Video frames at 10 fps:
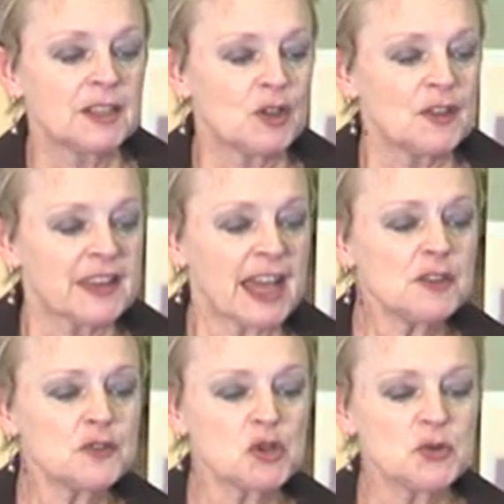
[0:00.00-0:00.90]
Now, the kind
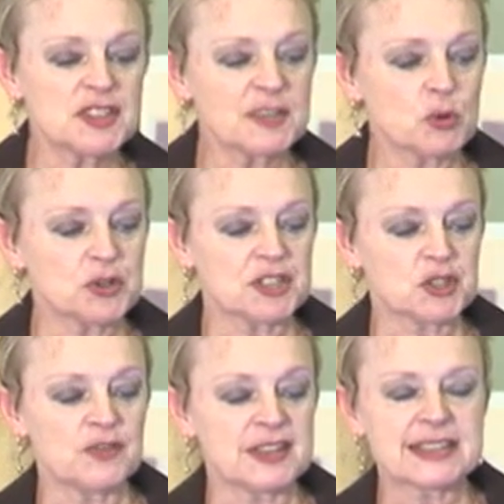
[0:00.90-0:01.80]
of tools and supports that's
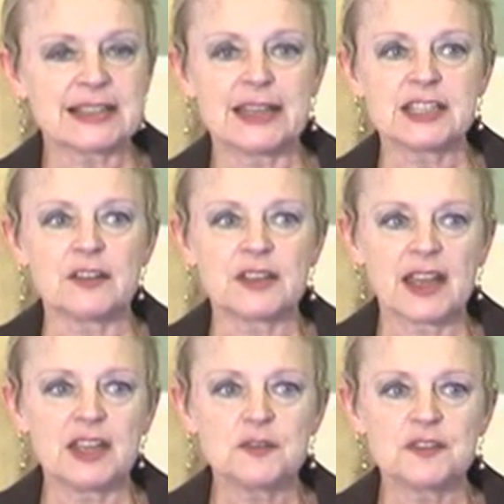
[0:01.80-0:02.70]
on this slide are the
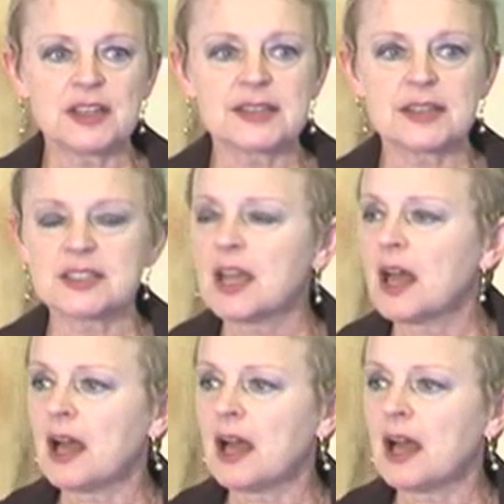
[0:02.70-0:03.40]
kind of things that